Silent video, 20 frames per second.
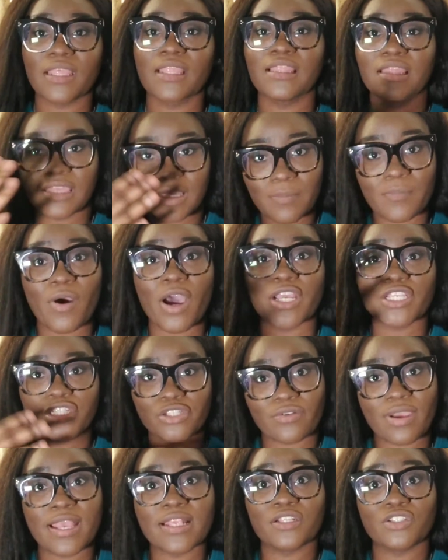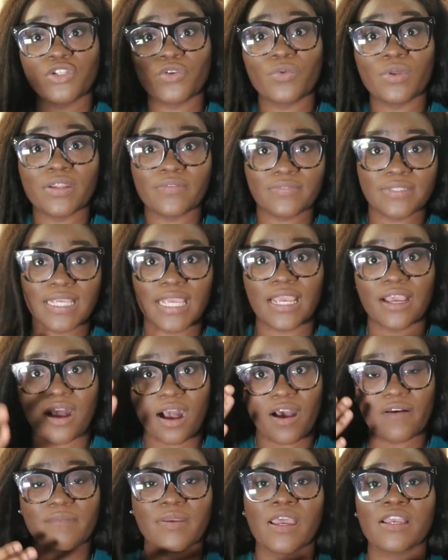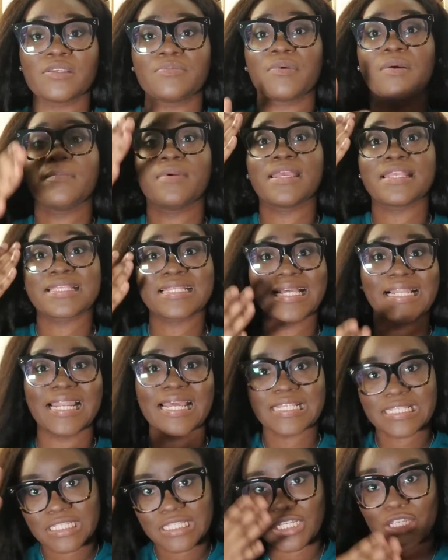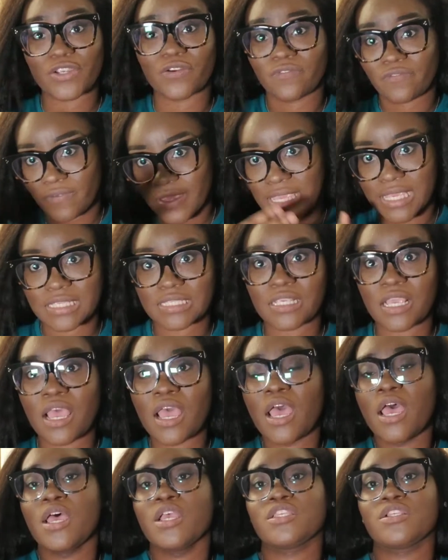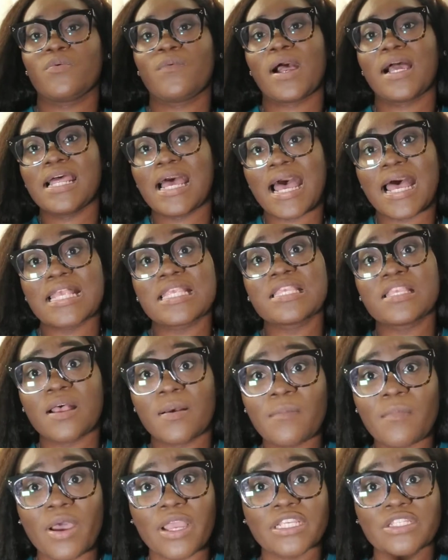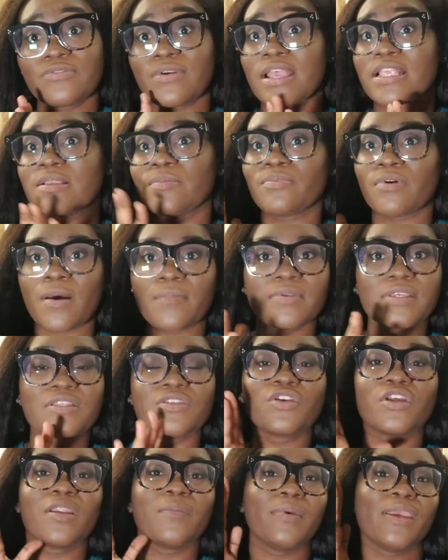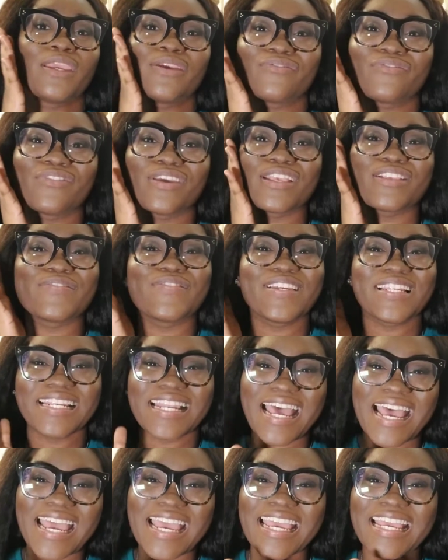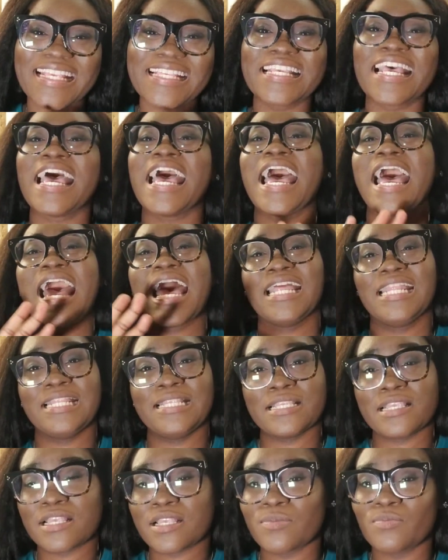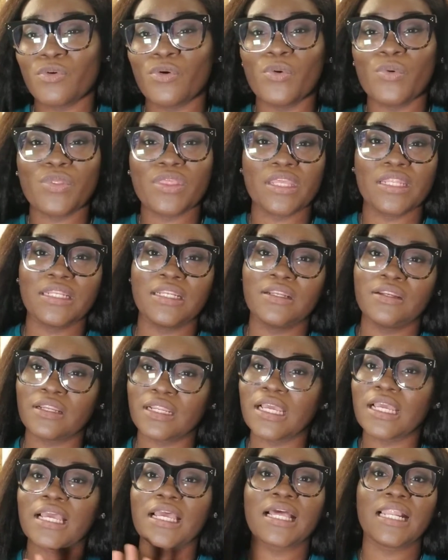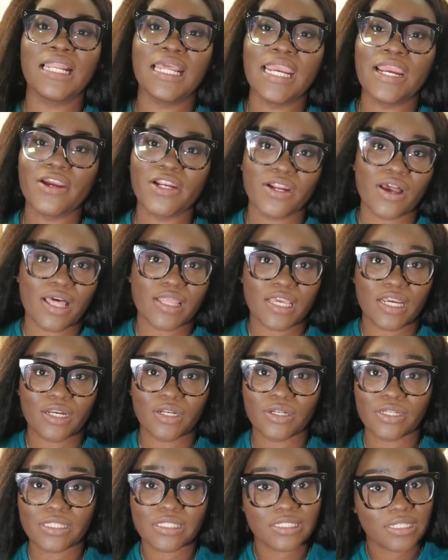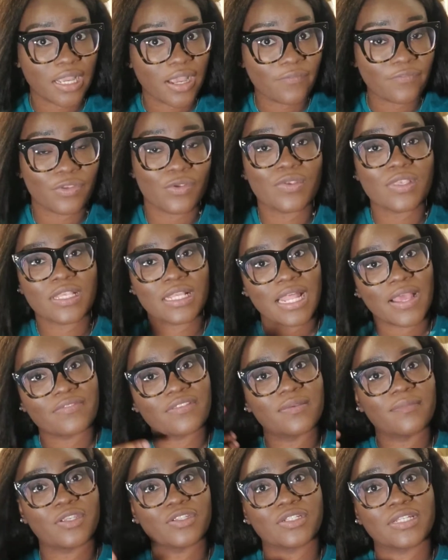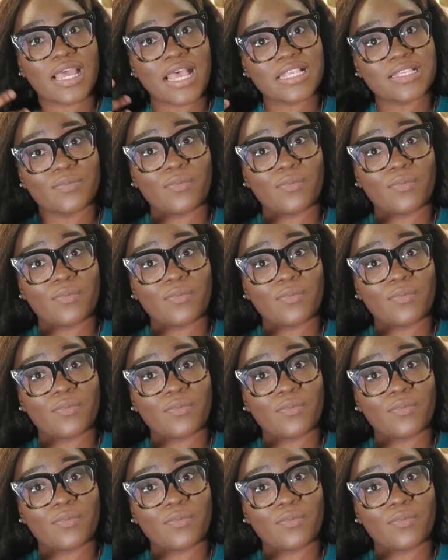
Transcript: the moisturizer that you want to take off because remember it's cleansing your face so while it has some moisturizer properties is going to make your face nice and smooth and clear and all that good stuff you still have to make sure it has